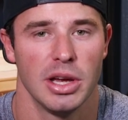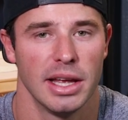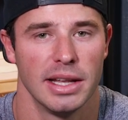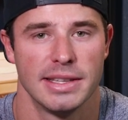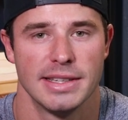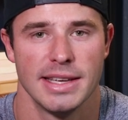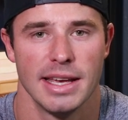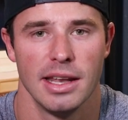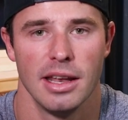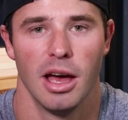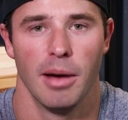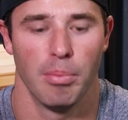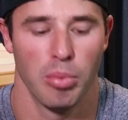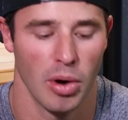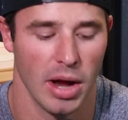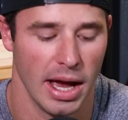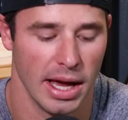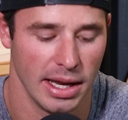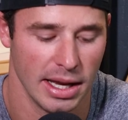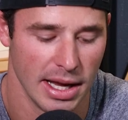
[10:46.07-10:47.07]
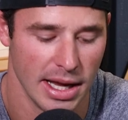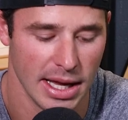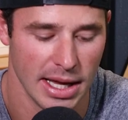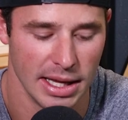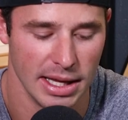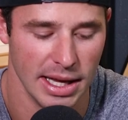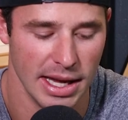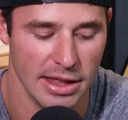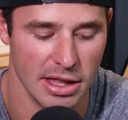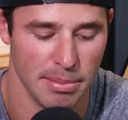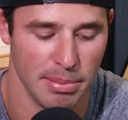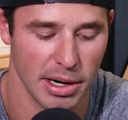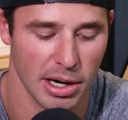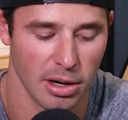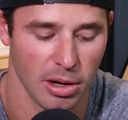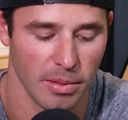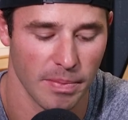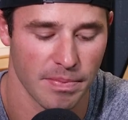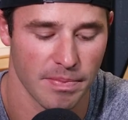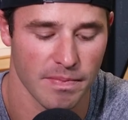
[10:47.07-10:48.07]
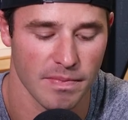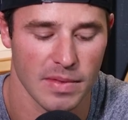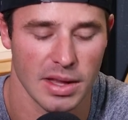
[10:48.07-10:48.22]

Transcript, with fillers: can sit upright in the barrel.